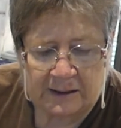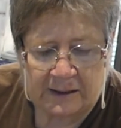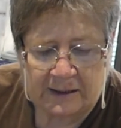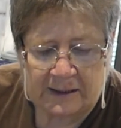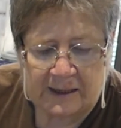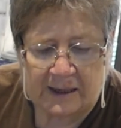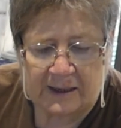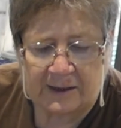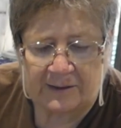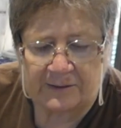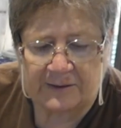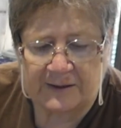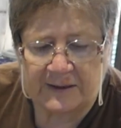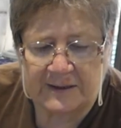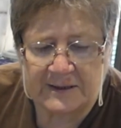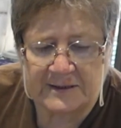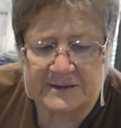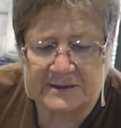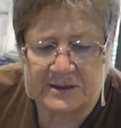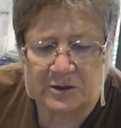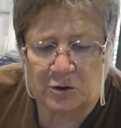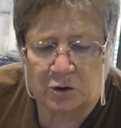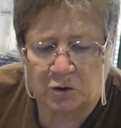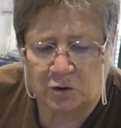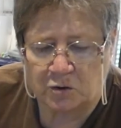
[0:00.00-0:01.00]
Now
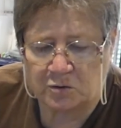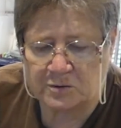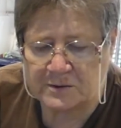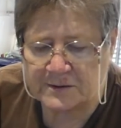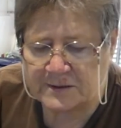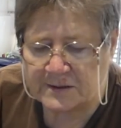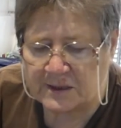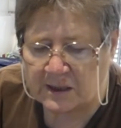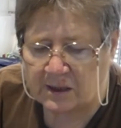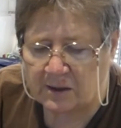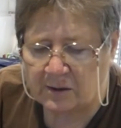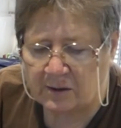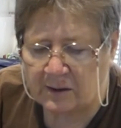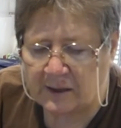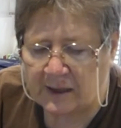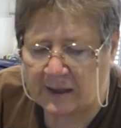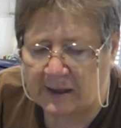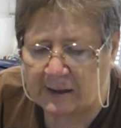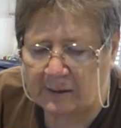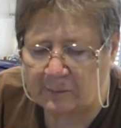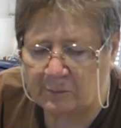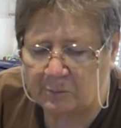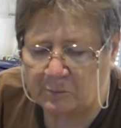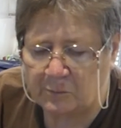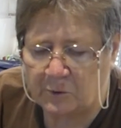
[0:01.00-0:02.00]
these also
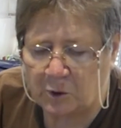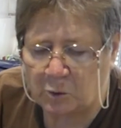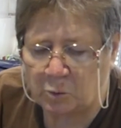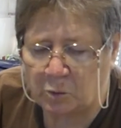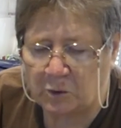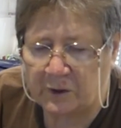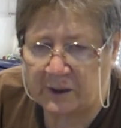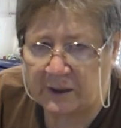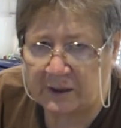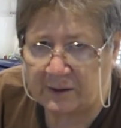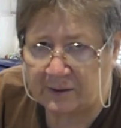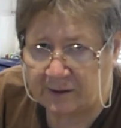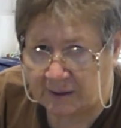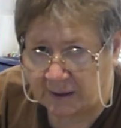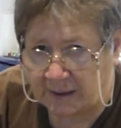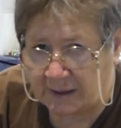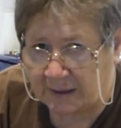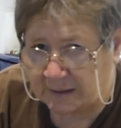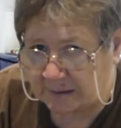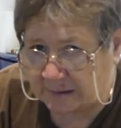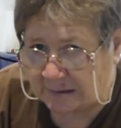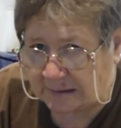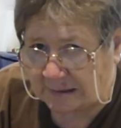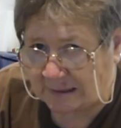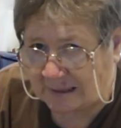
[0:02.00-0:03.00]
come with
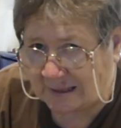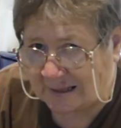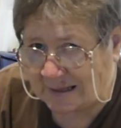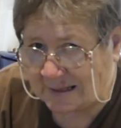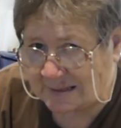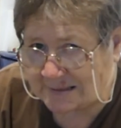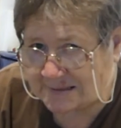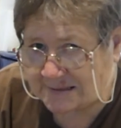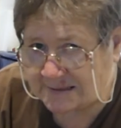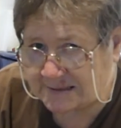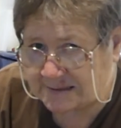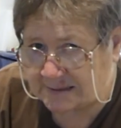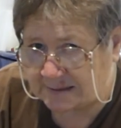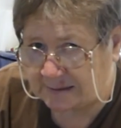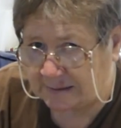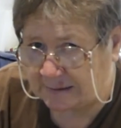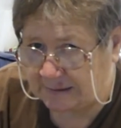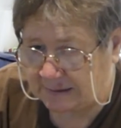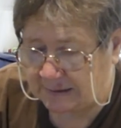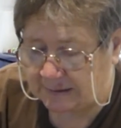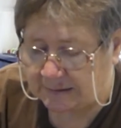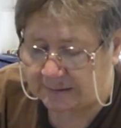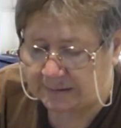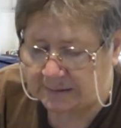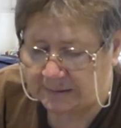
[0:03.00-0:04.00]
a glass
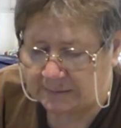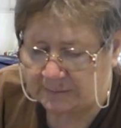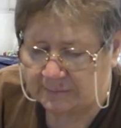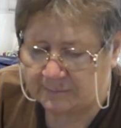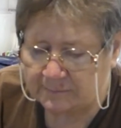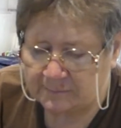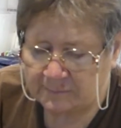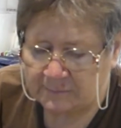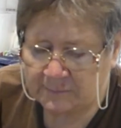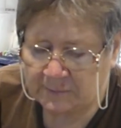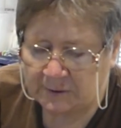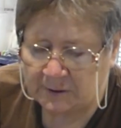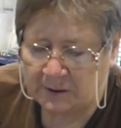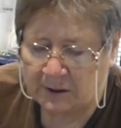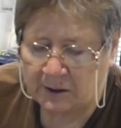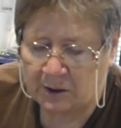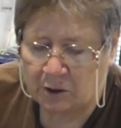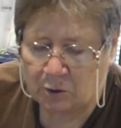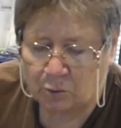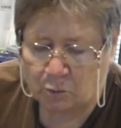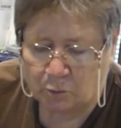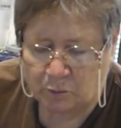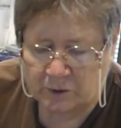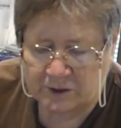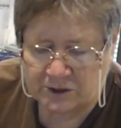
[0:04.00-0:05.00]
lid,
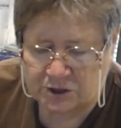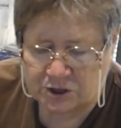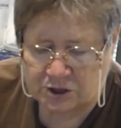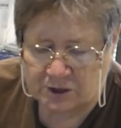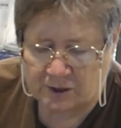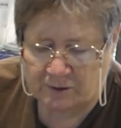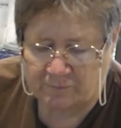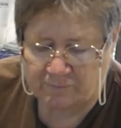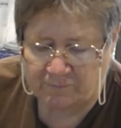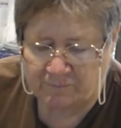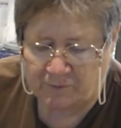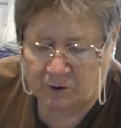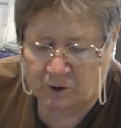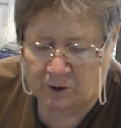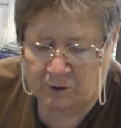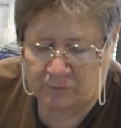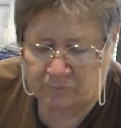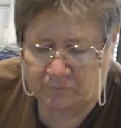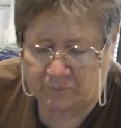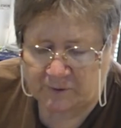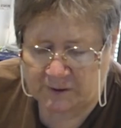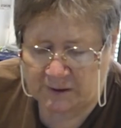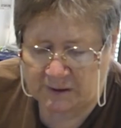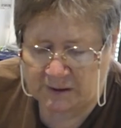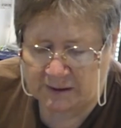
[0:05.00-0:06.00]
which I find
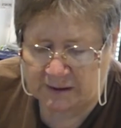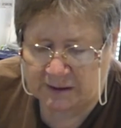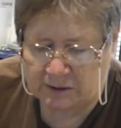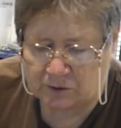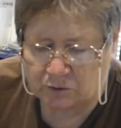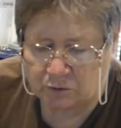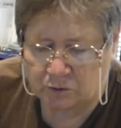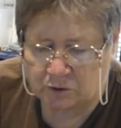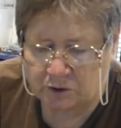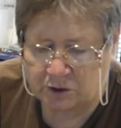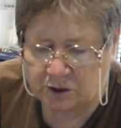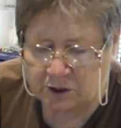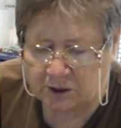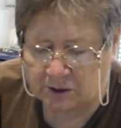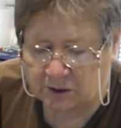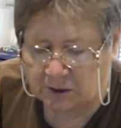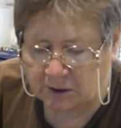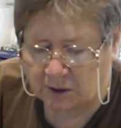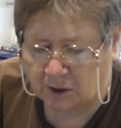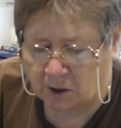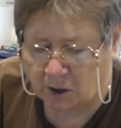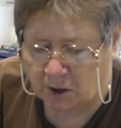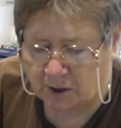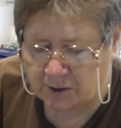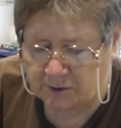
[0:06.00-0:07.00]
really good. You can
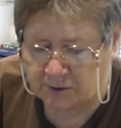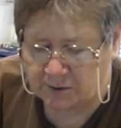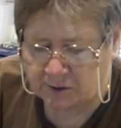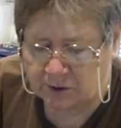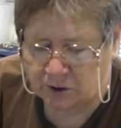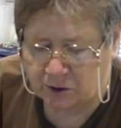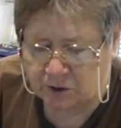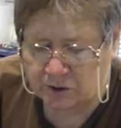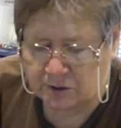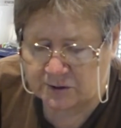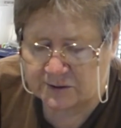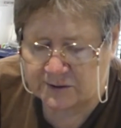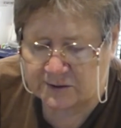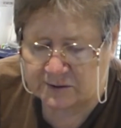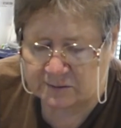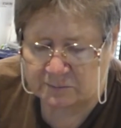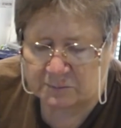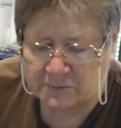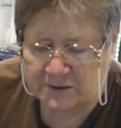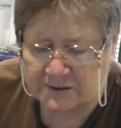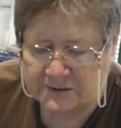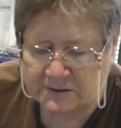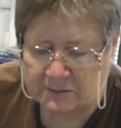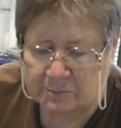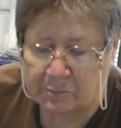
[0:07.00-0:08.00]
either use them
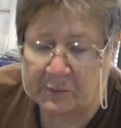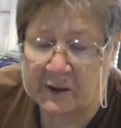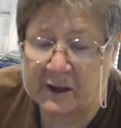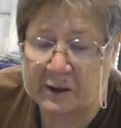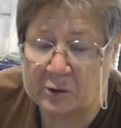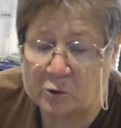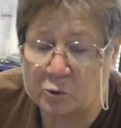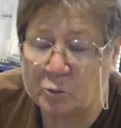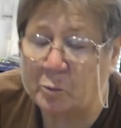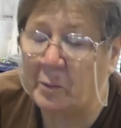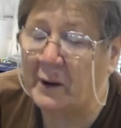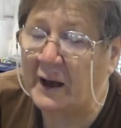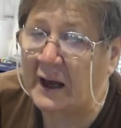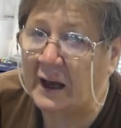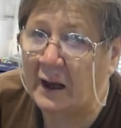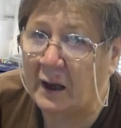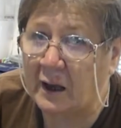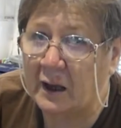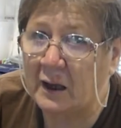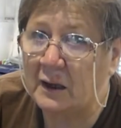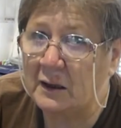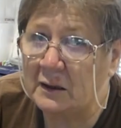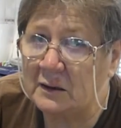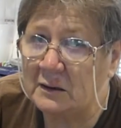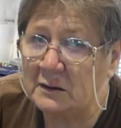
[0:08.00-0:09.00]
as a pickle puck
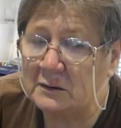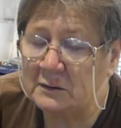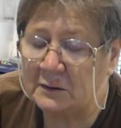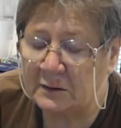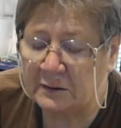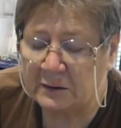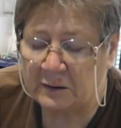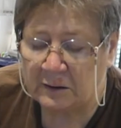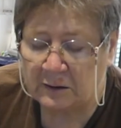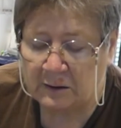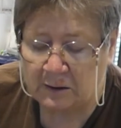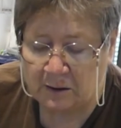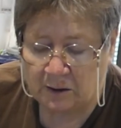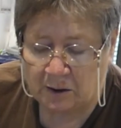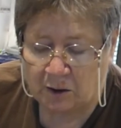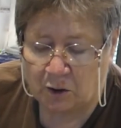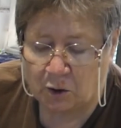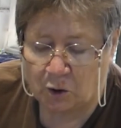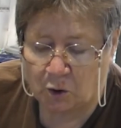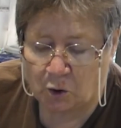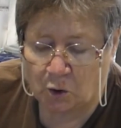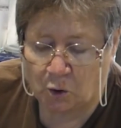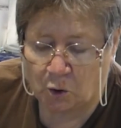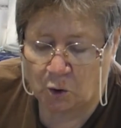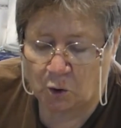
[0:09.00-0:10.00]

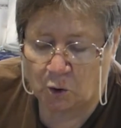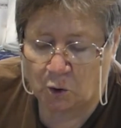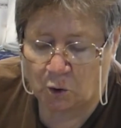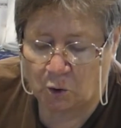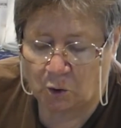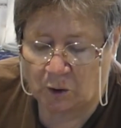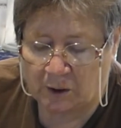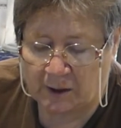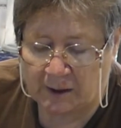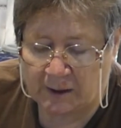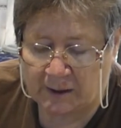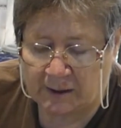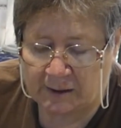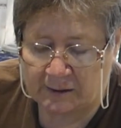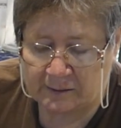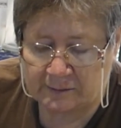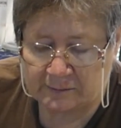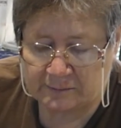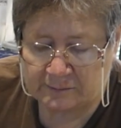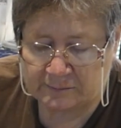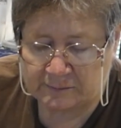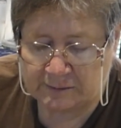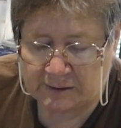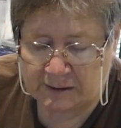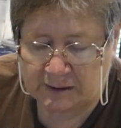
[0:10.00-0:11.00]
or
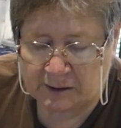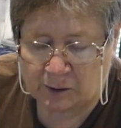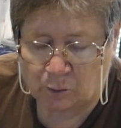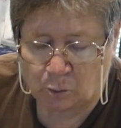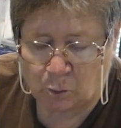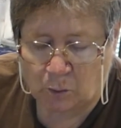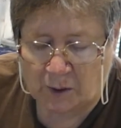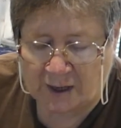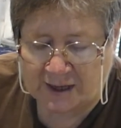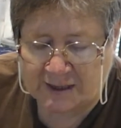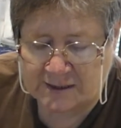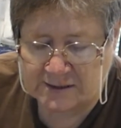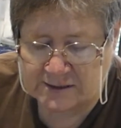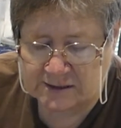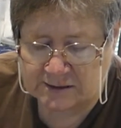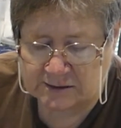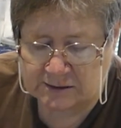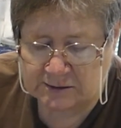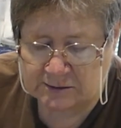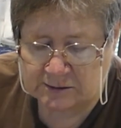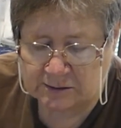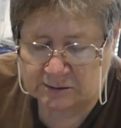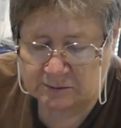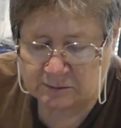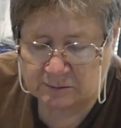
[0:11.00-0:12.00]
a
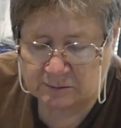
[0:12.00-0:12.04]
weighted